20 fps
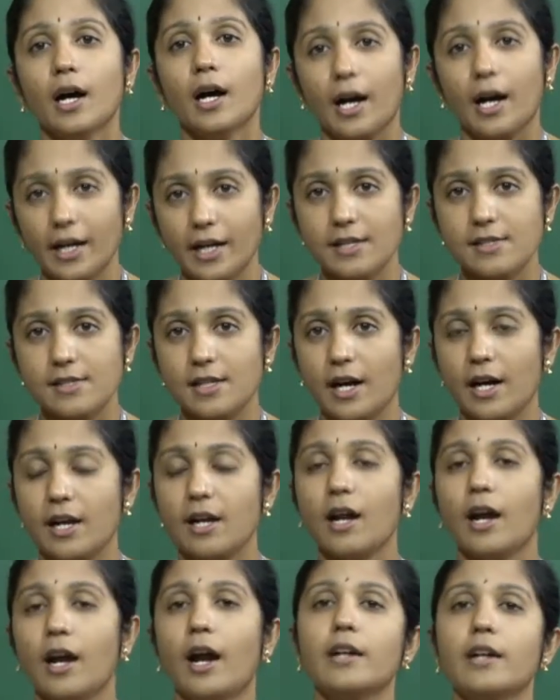ISR,
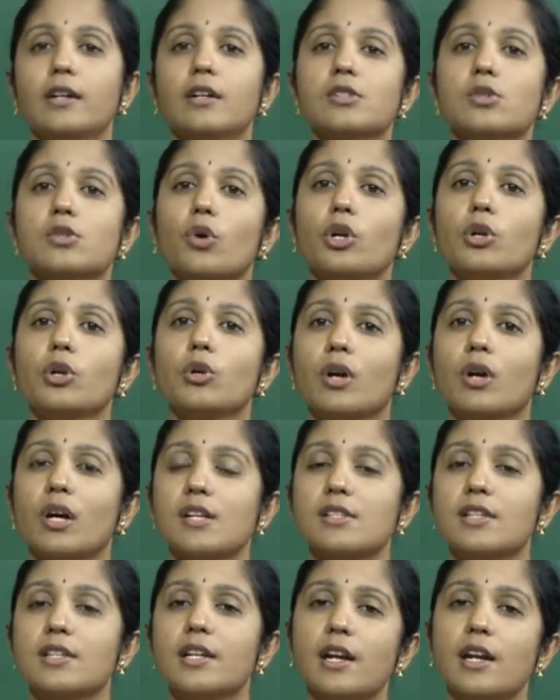and it is going to
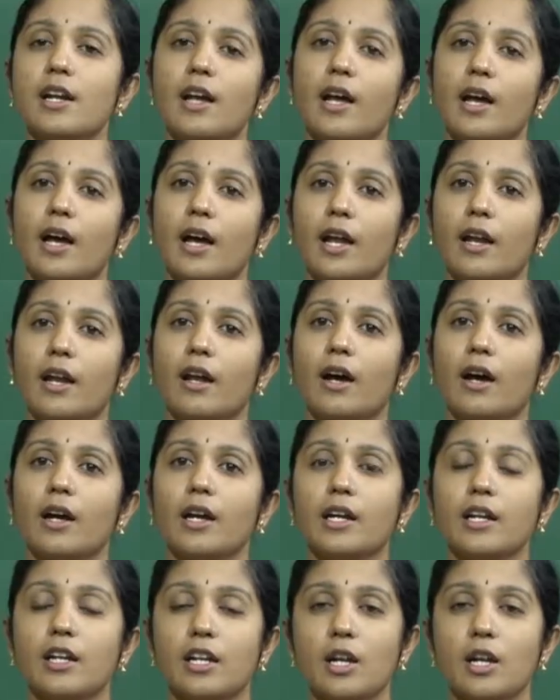consider an
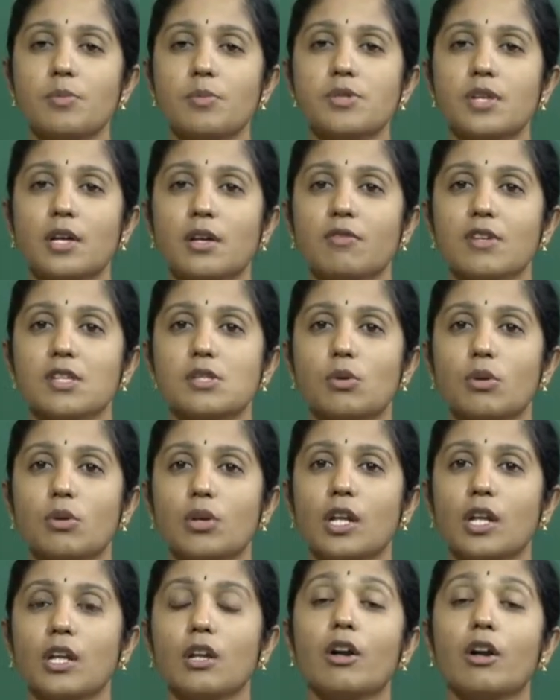interrupt service
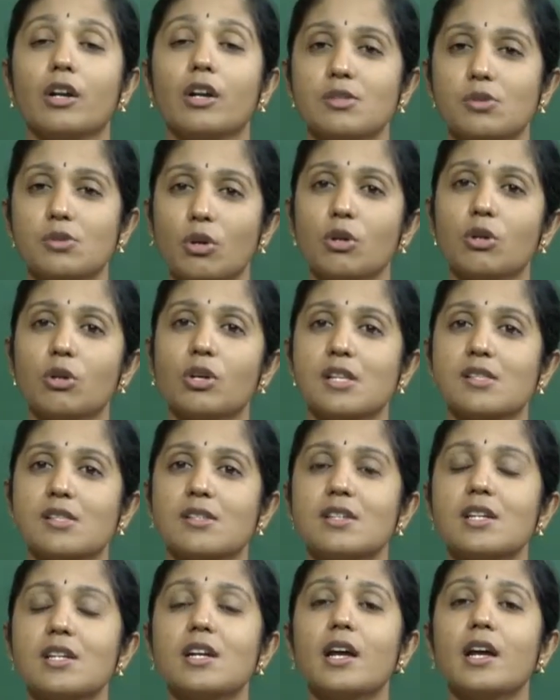routine, or it is going to
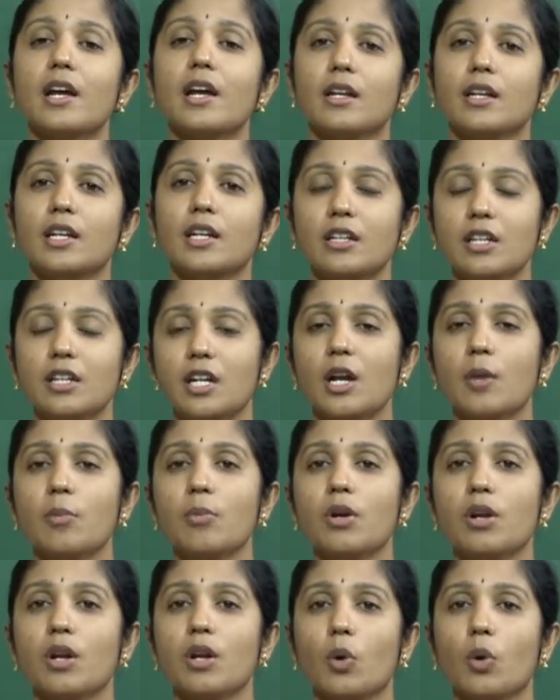consider an
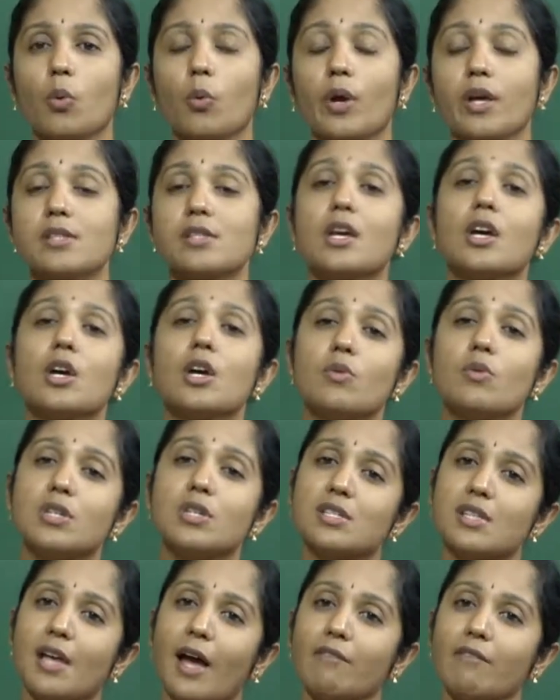interrupt request which
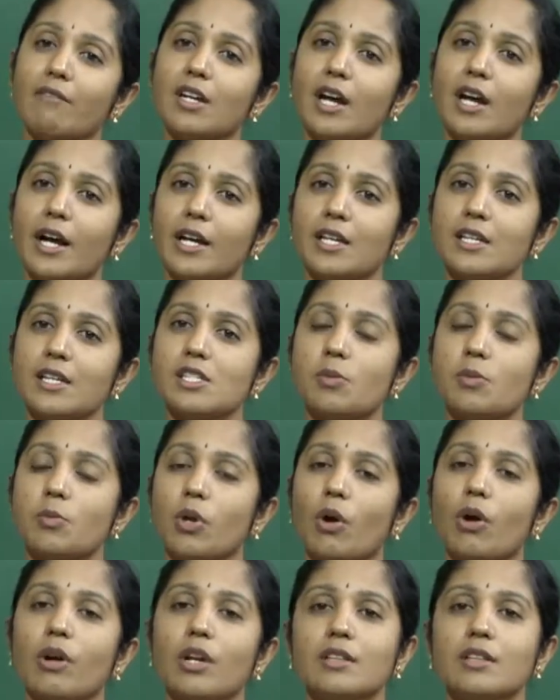is having highest
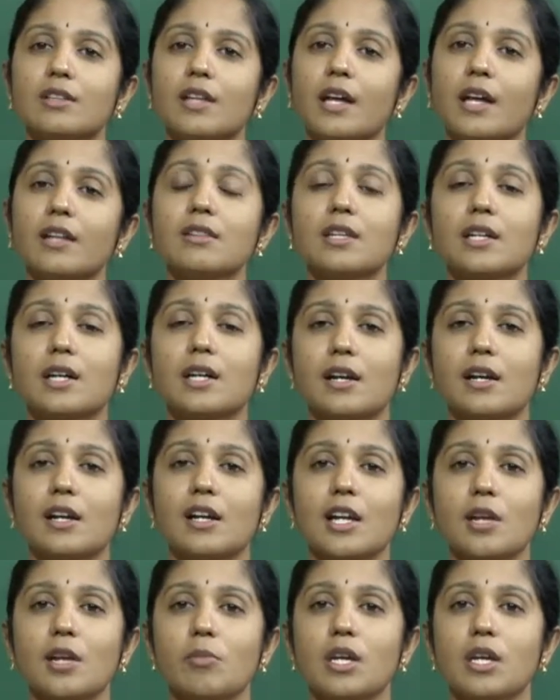priority than the
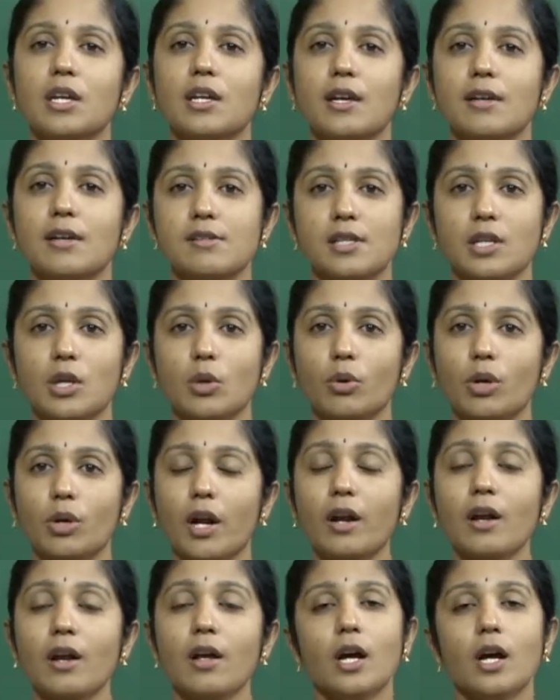currently being
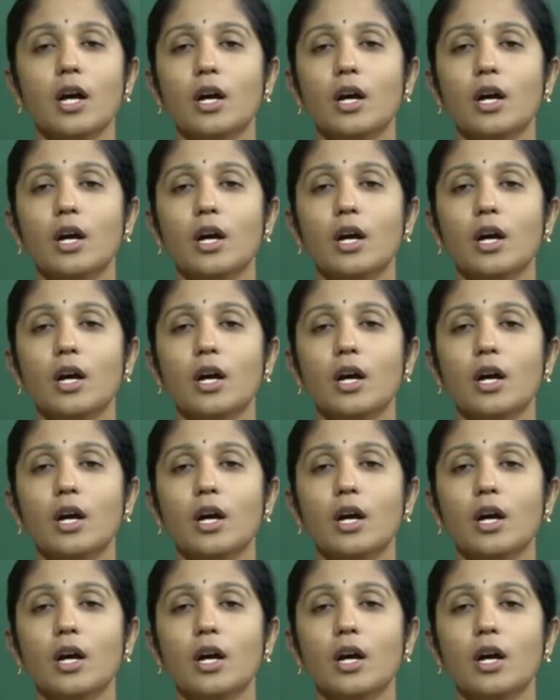executed